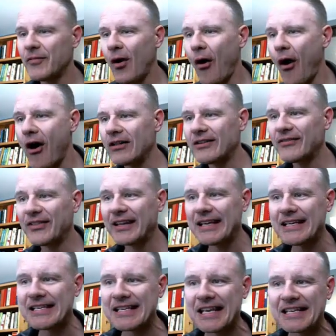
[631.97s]
all of
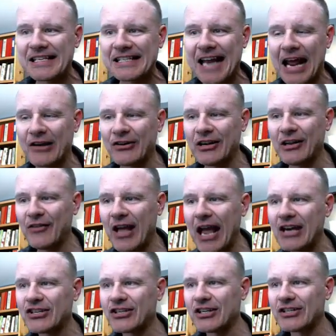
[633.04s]
these standard
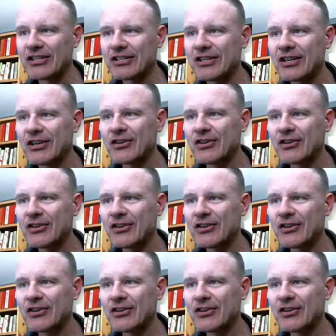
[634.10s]
deviations.